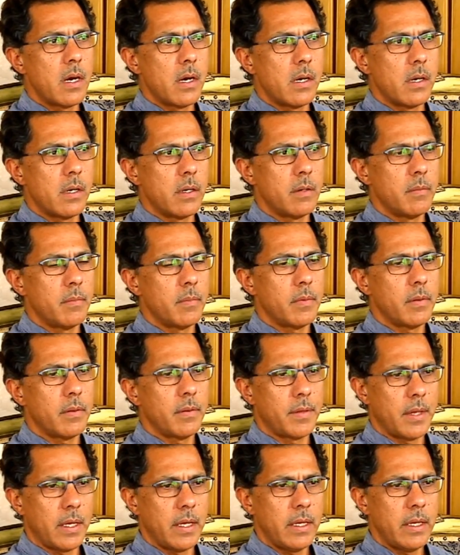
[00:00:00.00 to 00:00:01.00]
uh,
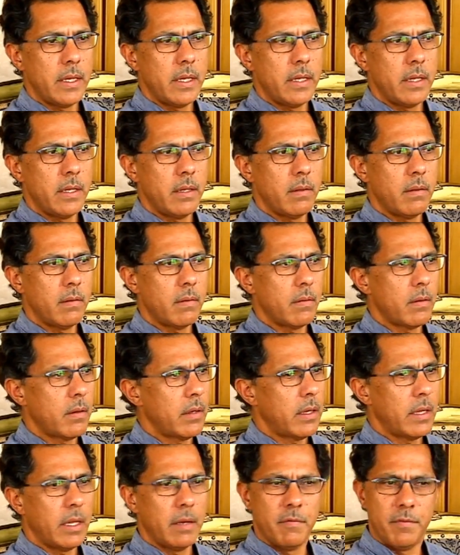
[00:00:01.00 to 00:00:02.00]
they,
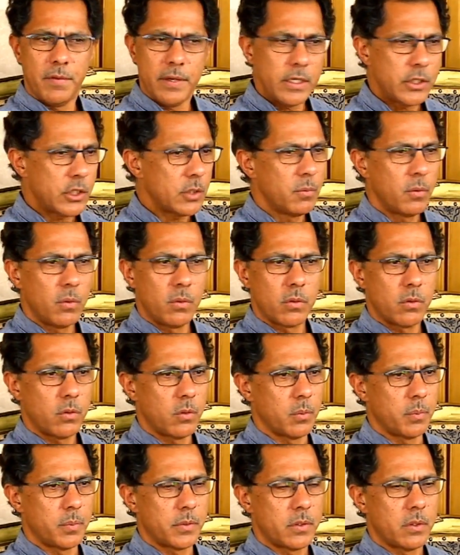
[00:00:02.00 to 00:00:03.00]
in very small
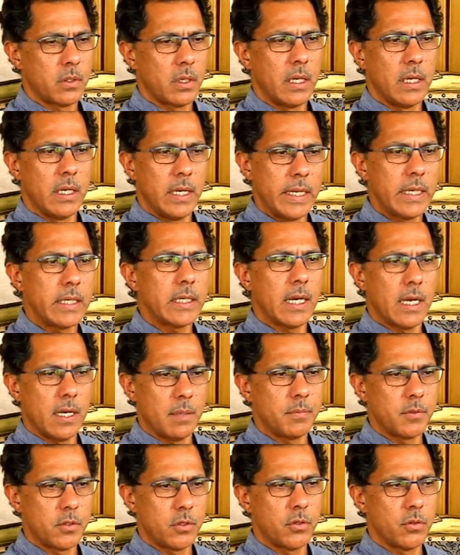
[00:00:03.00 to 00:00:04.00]
groups, linked
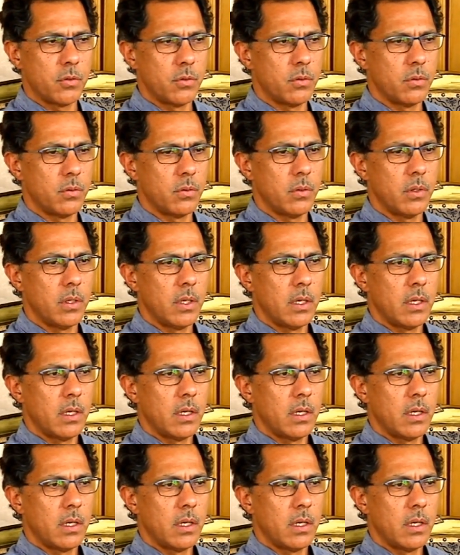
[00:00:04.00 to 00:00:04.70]
up to